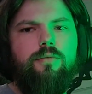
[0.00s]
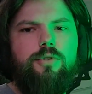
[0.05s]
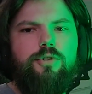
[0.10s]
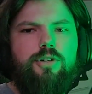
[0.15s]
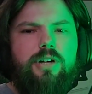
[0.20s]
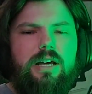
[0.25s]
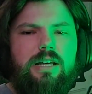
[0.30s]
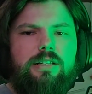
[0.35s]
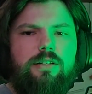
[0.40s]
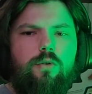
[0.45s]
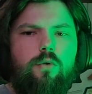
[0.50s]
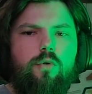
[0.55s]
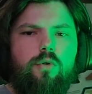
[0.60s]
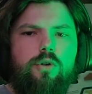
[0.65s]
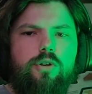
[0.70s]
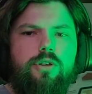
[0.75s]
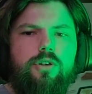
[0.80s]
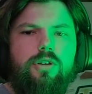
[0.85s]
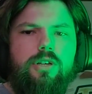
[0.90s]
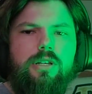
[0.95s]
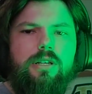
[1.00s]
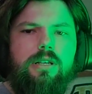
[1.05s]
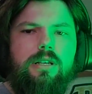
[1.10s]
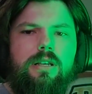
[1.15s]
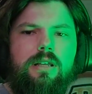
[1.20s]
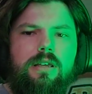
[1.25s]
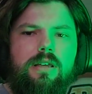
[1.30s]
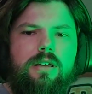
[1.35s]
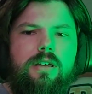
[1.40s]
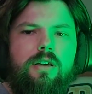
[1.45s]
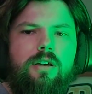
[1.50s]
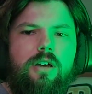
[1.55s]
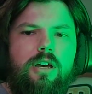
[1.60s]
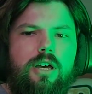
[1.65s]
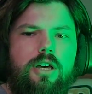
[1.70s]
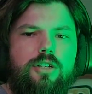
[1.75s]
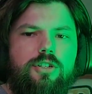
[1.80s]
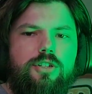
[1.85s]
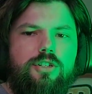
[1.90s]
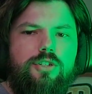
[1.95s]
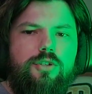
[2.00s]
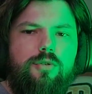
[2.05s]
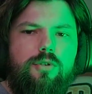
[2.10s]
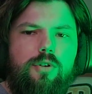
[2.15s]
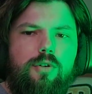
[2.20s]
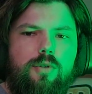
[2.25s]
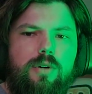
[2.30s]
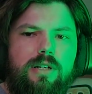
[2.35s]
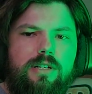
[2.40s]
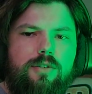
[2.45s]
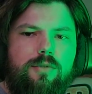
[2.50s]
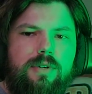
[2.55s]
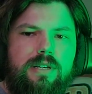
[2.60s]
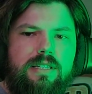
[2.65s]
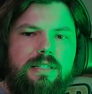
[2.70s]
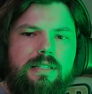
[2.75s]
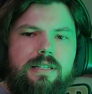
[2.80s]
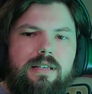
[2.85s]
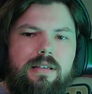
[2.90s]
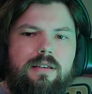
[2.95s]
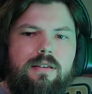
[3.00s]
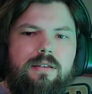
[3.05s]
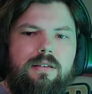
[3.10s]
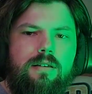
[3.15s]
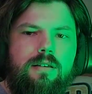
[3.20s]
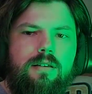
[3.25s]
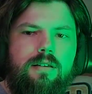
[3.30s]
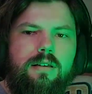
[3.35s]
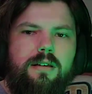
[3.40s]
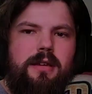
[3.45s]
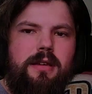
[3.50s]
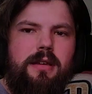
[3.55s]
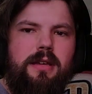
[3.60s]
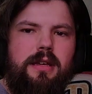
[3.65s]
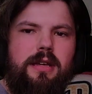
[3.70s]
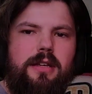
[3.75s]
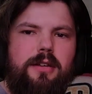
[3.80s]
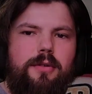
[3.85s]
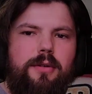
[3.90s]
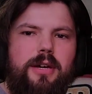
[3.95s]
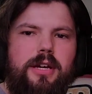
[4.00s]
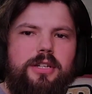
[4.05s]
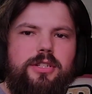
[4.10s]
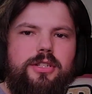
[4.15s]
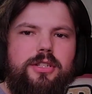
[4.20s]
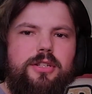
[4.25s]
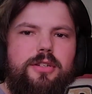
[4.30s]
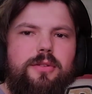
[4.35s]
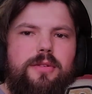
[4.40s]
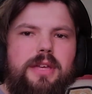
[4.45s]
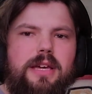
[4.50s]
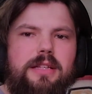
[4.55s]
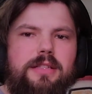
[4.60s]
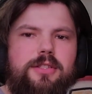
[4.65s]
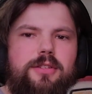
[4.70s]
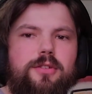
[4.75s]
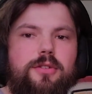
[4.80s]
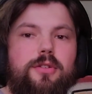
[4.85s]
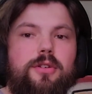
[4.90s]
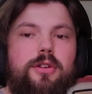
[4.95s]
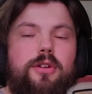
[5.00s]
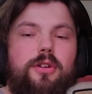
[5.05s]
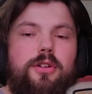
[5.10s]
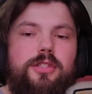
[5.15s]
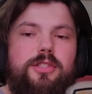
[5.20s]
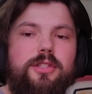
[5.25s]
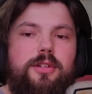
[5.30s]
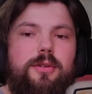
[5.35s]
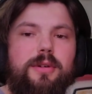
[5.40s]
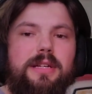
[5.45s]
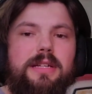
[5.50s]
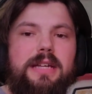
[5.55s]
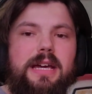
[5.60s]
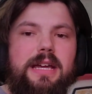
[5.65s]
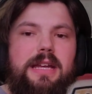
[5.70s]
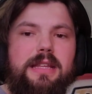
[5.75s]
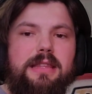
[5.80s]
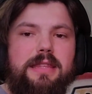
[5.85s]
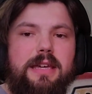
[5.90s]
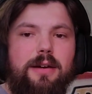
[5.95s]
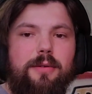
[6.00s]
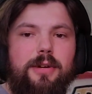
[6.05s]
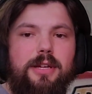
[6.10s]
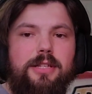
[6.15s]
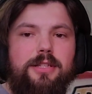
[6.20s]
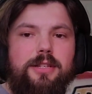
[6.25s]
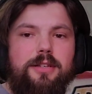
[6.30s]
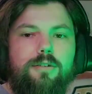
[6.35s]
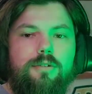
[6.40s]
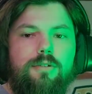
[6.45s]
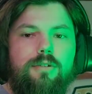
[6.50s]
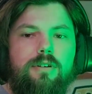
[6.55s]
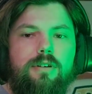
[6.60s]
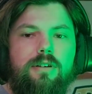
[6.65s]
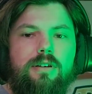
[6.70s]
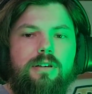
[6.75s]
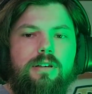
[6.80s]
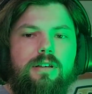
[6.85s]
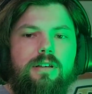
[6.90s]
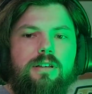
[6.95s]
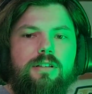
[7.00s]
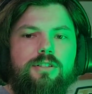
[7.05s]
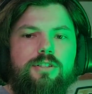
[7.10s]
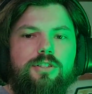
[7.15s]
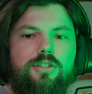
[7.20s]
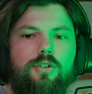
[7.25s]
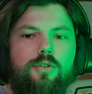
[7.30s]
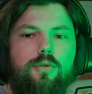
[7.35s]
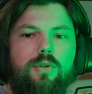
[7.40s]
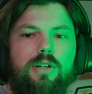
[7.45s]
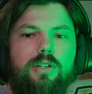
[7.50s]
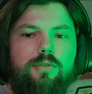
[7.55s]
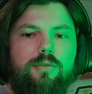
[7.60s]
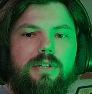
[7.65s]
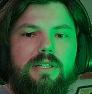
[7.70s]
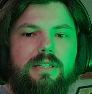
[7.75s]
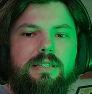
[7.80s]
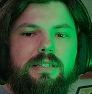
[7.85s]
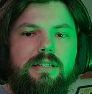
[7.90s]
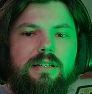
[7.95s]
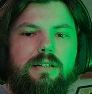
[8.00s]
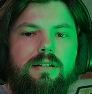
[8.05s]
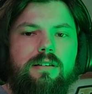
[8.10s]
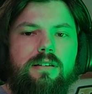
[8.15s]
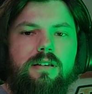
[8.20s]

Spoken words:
retract, or you can just do a quick twist and it'll actually do that too. You can also ignite it that way too, just a quick twist,